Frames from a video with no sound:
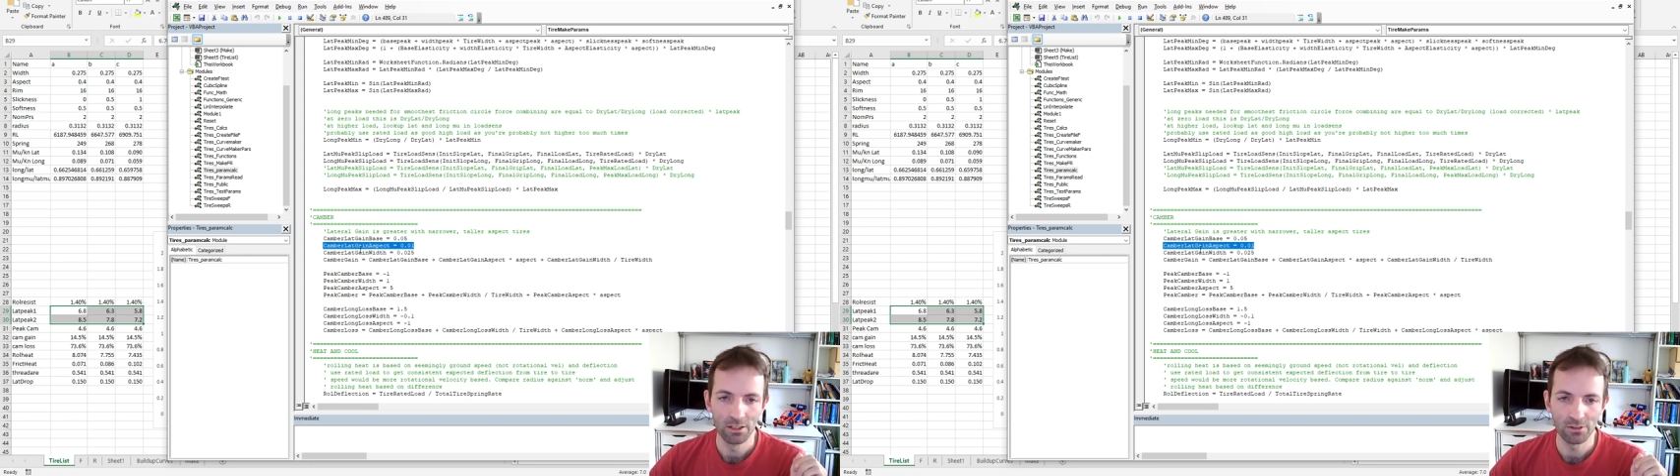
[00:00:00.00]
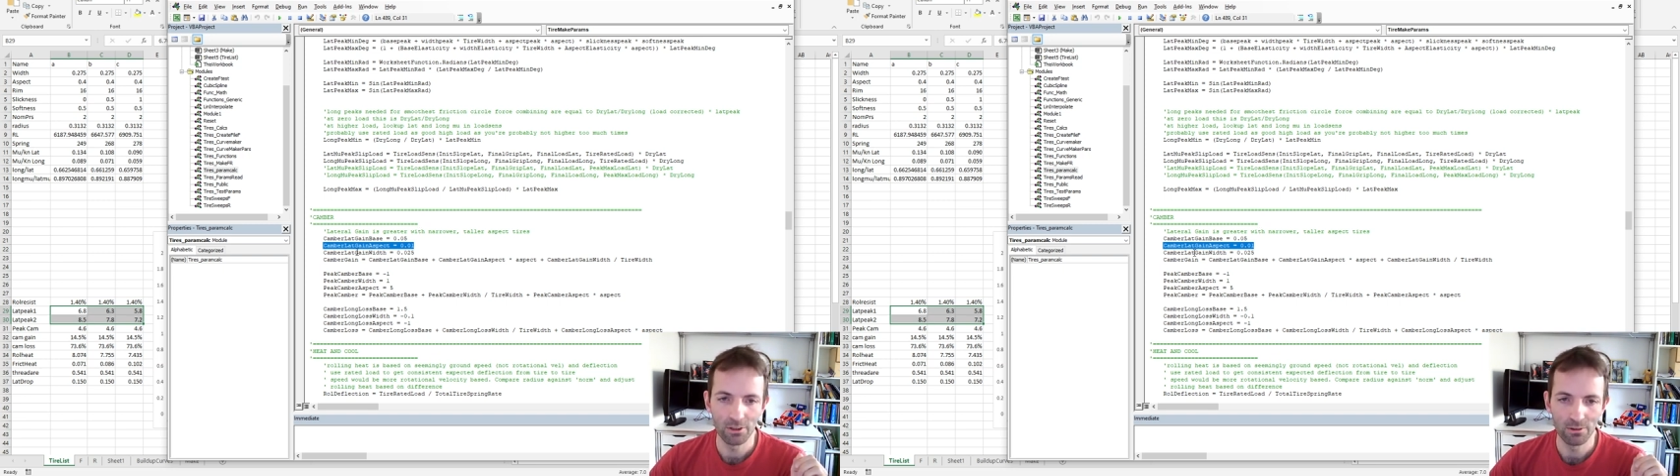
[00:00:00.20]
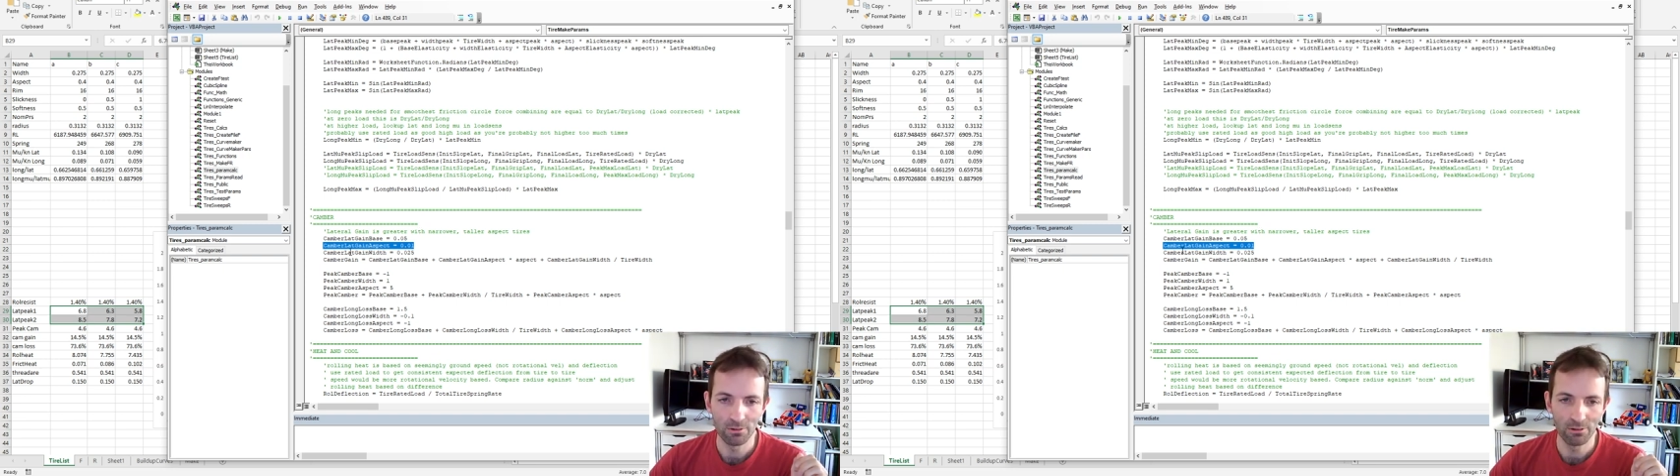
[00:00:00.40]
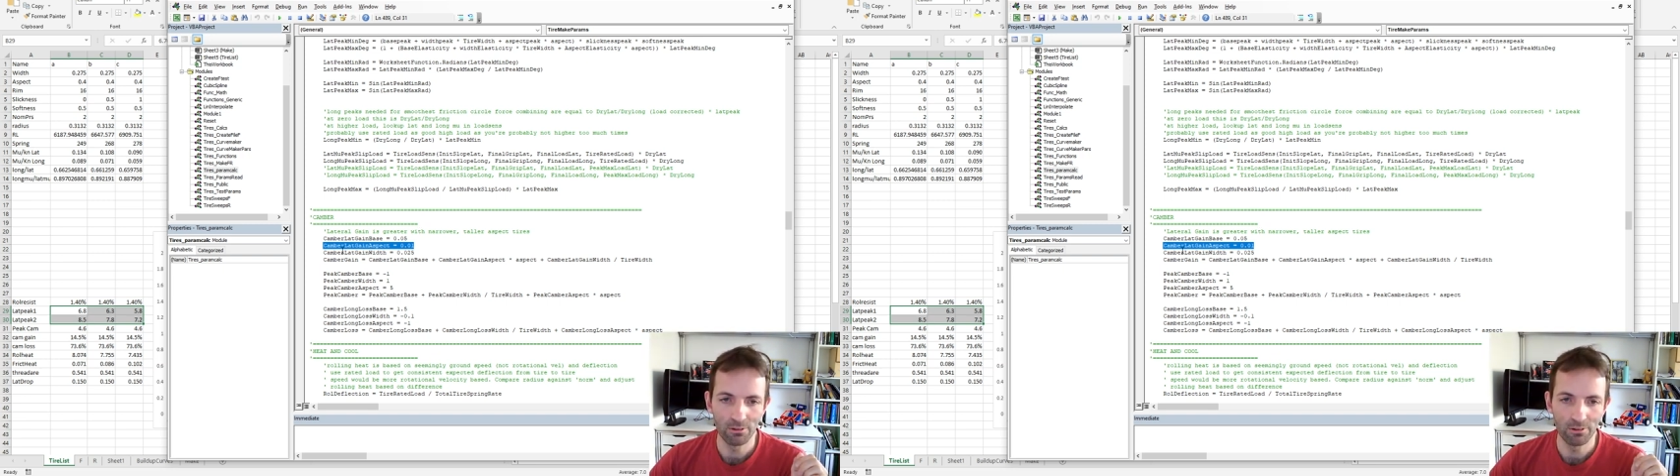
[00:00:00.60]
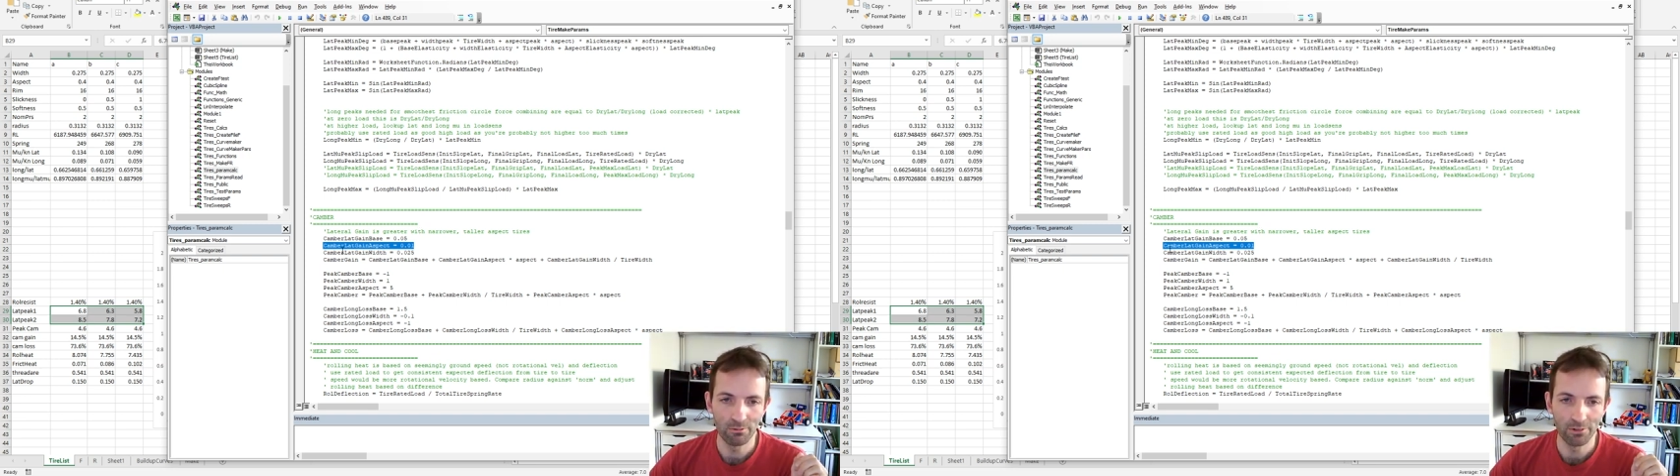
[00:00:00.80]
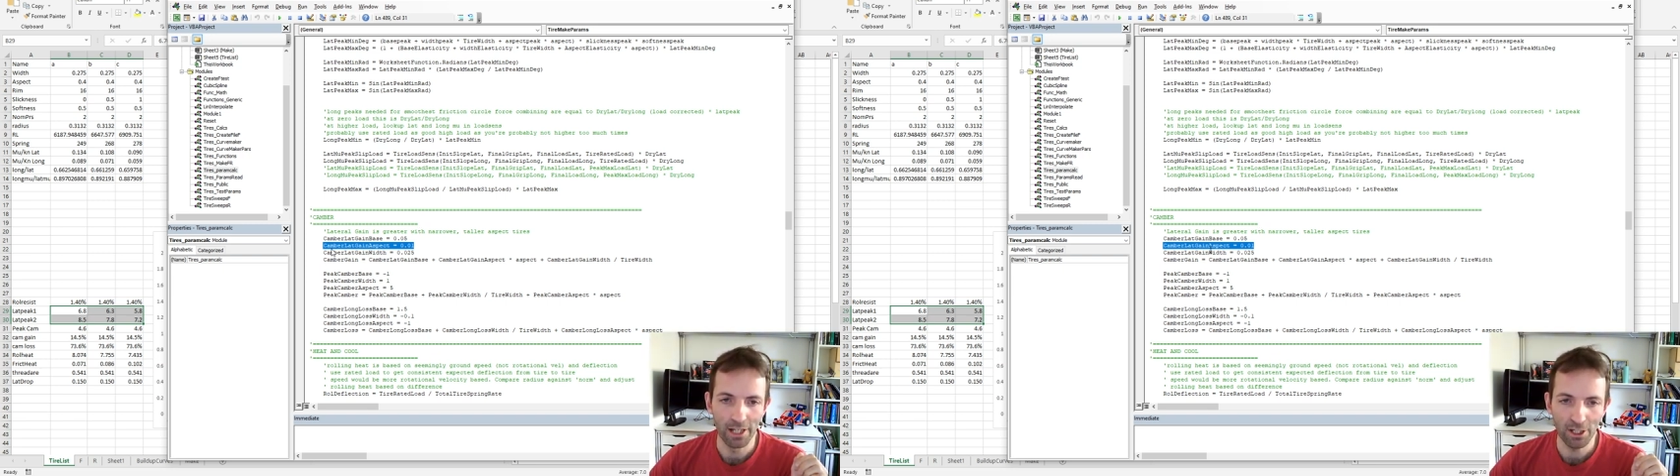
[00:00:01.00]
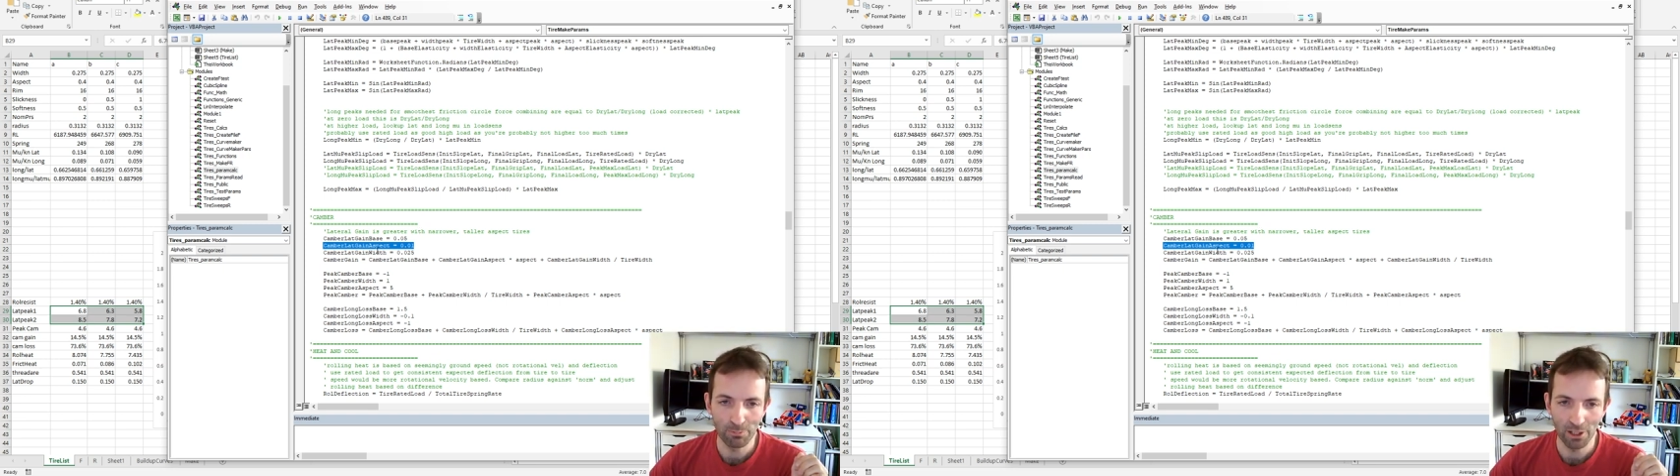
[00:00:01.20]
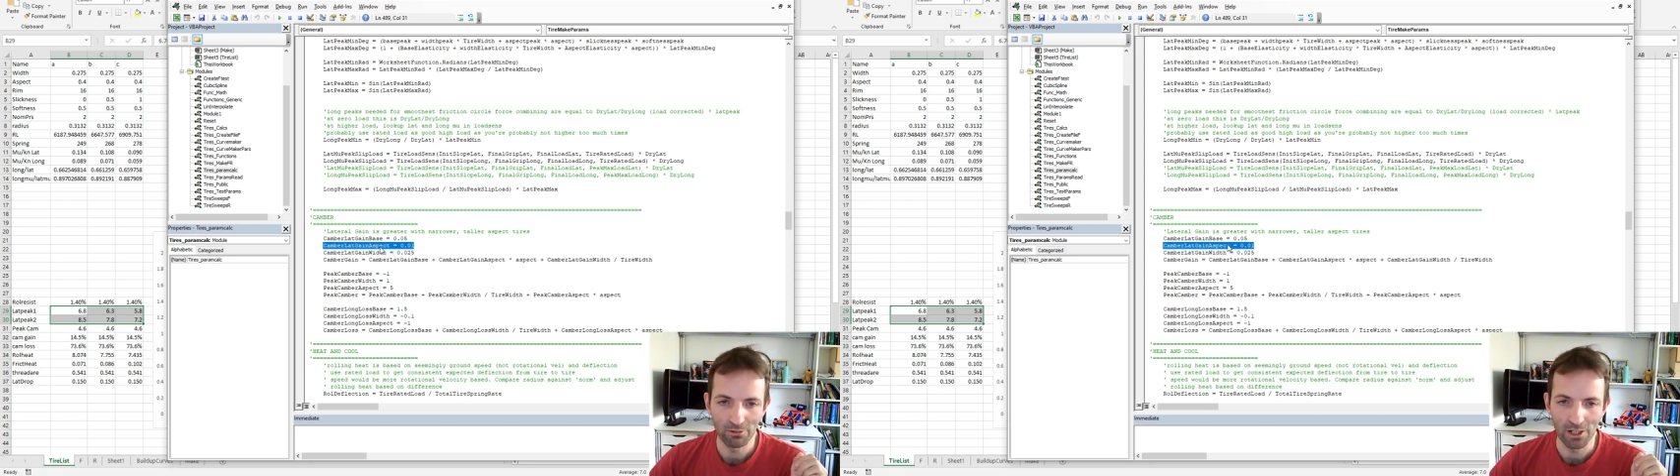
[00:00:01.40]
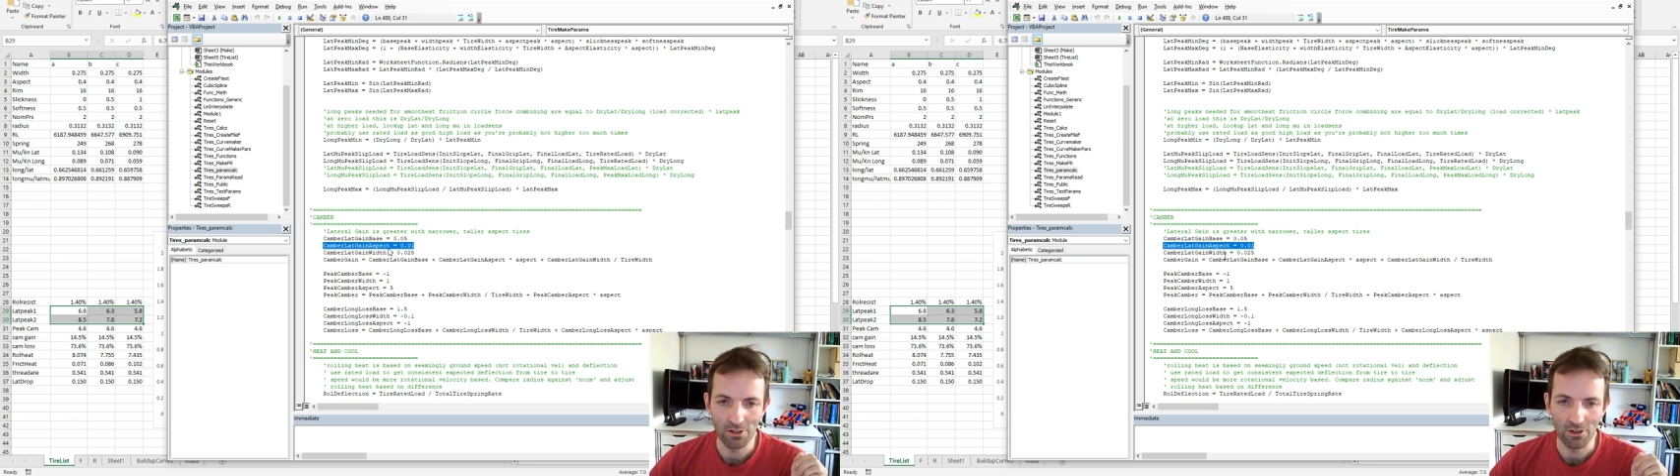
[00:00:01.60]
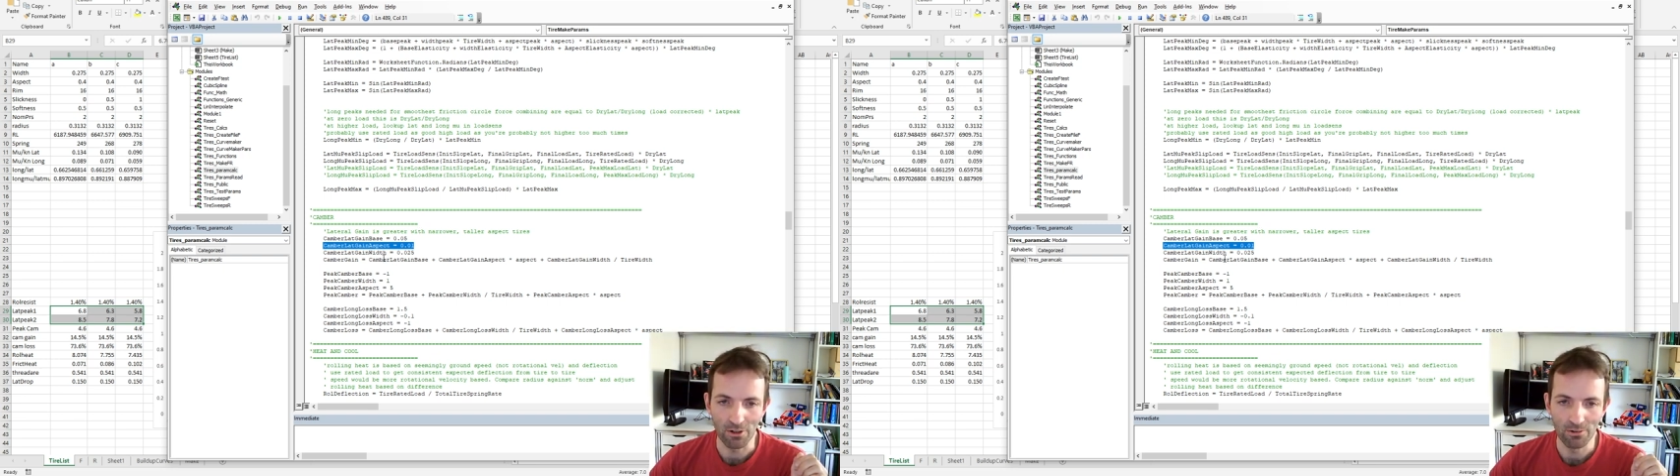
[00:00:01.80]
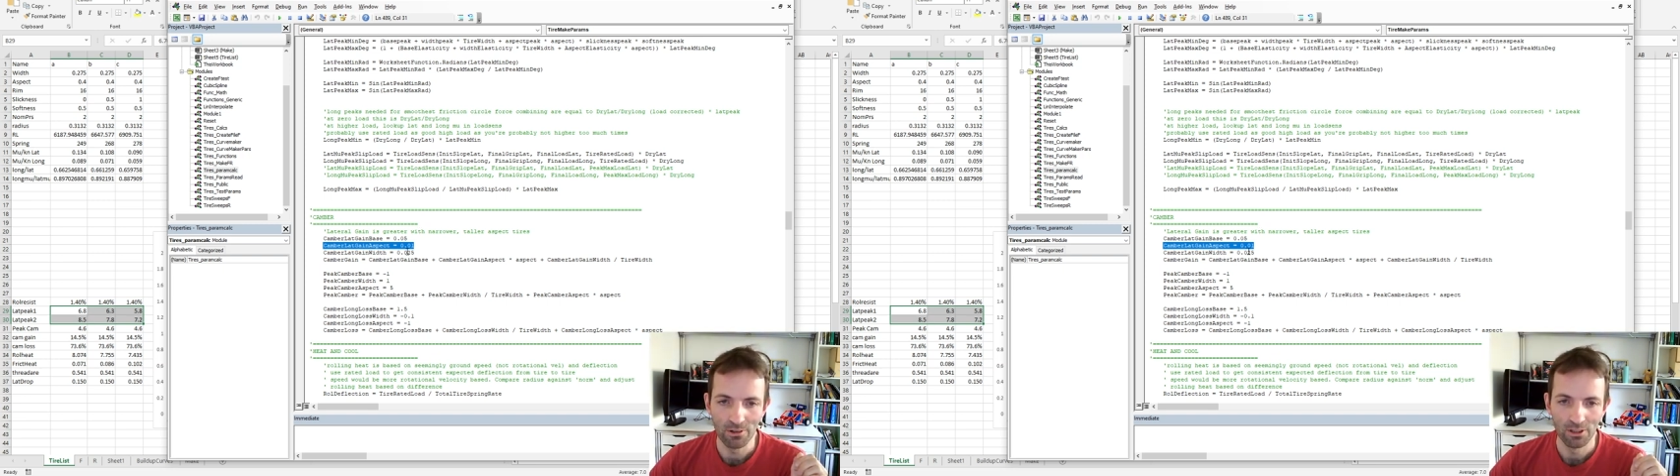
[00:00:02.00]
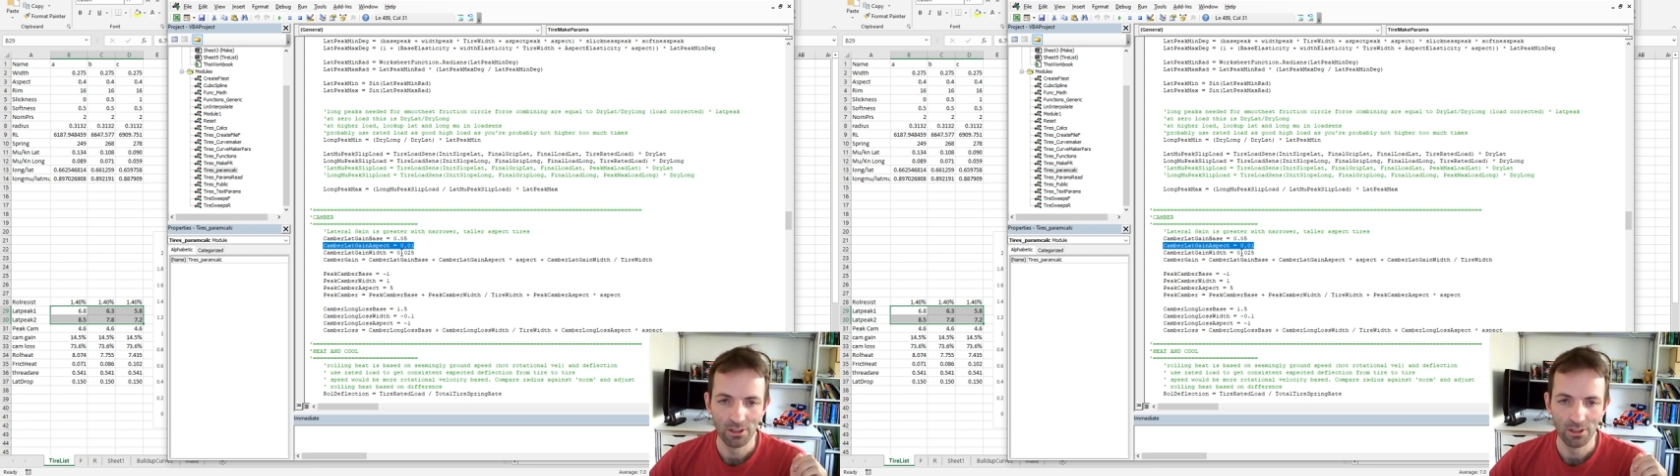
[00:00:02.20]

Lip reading: So the aspect ratio,